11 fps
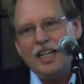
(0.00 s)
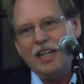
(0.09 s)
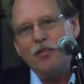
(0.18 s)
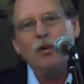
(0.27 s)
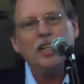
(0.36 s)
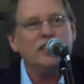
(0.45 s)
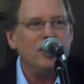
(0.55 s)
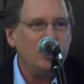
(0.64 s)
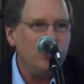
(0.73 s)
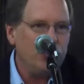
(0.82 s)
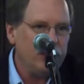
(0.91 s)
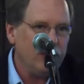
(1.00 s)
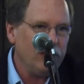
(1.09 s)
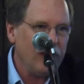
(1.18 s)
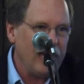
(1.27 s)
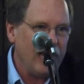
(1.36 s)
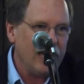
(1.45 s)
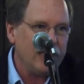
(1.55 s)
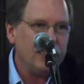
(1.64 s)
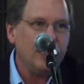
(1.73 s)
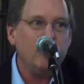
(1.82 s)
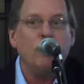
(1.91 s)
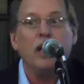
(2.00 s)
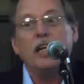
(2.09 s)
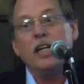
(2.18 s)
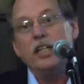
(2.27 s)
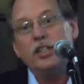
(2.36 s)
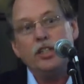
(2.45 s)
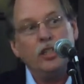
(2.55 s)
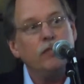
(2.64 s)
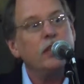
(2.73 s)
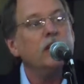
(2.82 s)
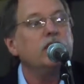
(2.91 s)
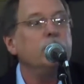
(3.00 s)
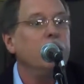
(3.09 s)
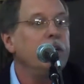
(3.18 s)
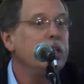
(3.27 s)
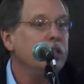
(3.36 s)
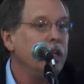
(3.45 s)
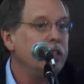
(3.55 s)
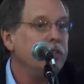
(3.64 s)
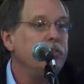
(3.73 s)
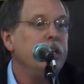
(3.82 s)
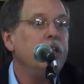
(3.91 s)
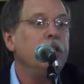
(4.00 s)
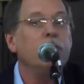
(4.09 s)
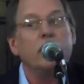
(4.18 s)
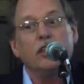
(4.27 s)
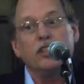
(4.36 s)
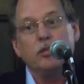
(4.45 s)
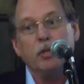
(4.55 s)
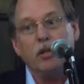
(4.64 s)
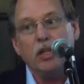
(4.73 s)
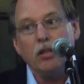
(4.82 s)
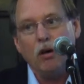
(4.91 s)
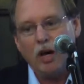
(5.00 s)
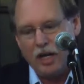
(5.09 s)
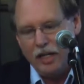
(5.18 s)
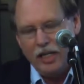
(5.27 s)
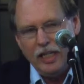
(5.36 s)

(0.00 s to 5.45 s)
and restitution of land and recognition of customary collective tenure and customary law.